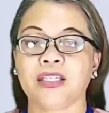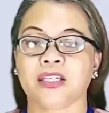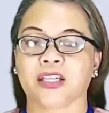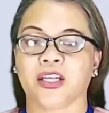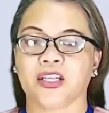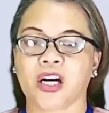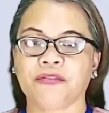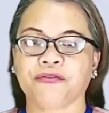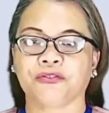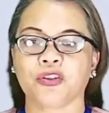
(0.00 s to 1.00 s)
is
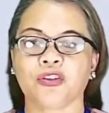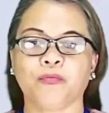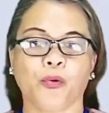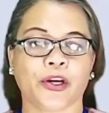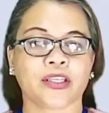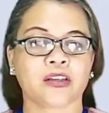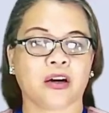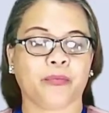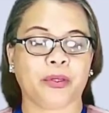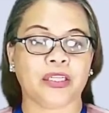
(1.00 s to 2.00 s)
enough to support the
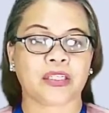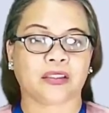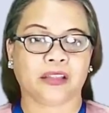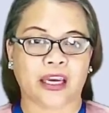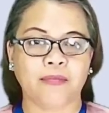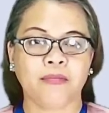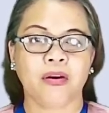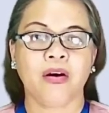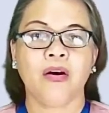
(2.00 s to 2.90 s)
company's claim,